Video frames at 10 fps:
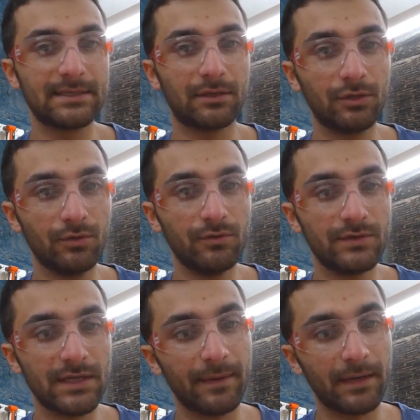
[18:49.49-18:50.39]
to
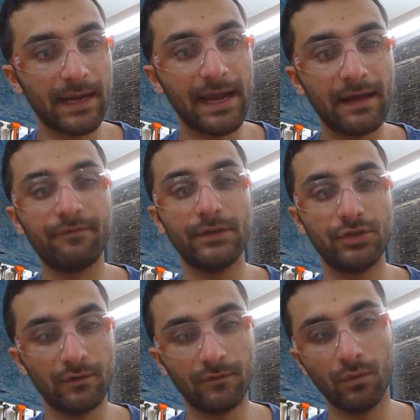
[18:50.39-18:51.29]
lose about a ½
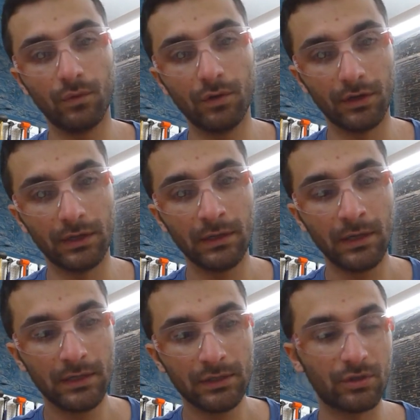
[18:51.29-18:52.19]
inch of wood
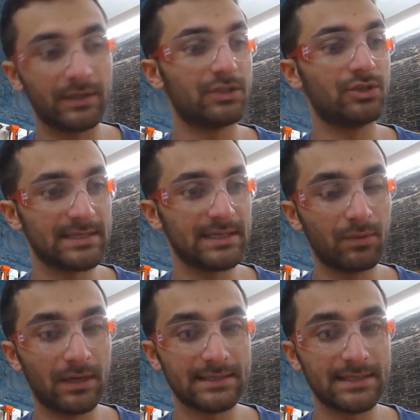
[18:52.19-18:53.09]
during the dressing
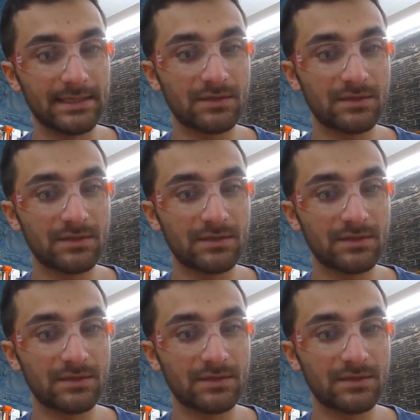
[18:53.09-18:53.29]
process.